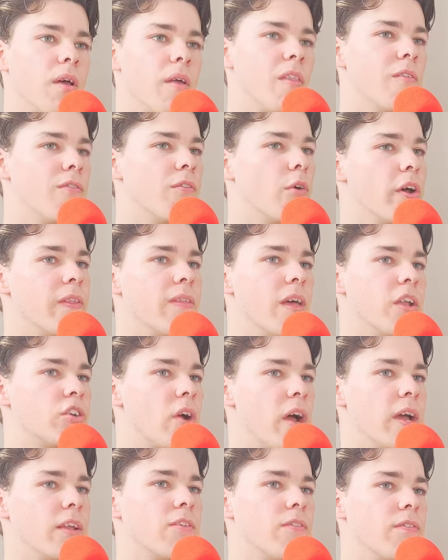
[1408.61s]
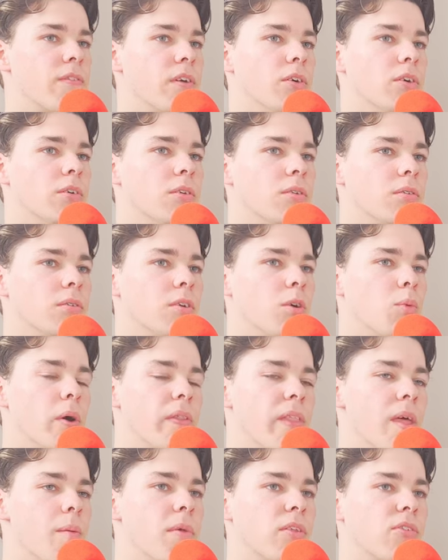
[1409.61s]
the void they're trying to fill or
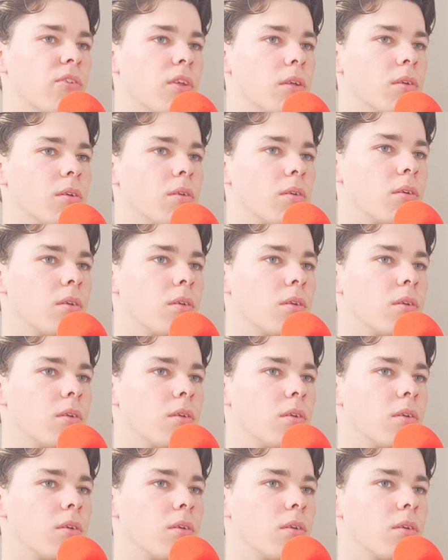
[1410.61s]
what they're missing.